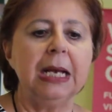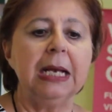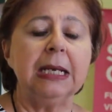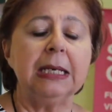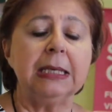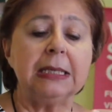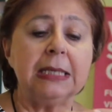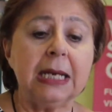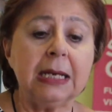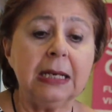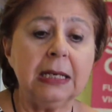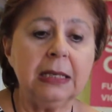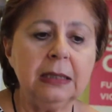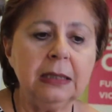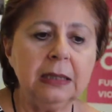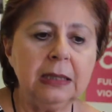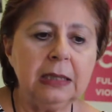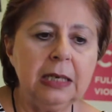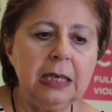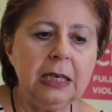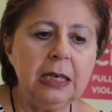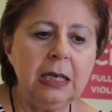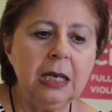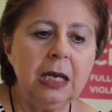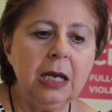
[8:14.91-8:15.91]

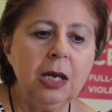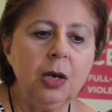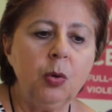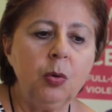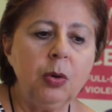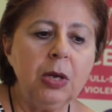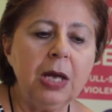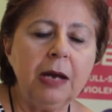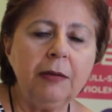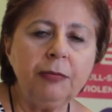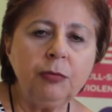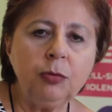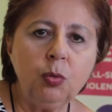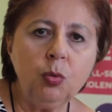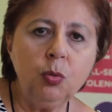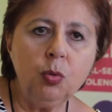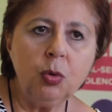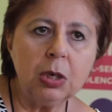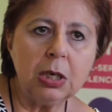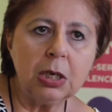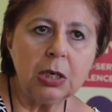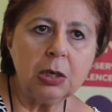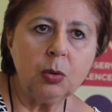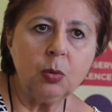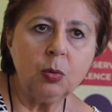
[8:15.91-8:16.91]
Secondly, we have to
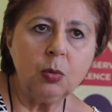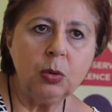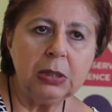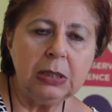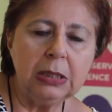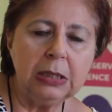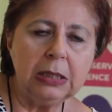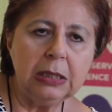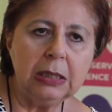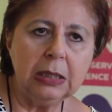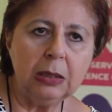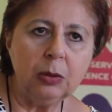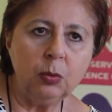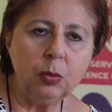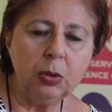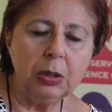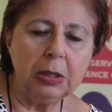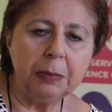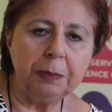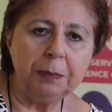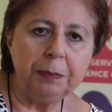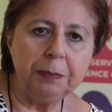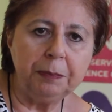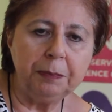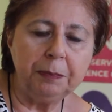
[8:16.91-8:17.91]
work with the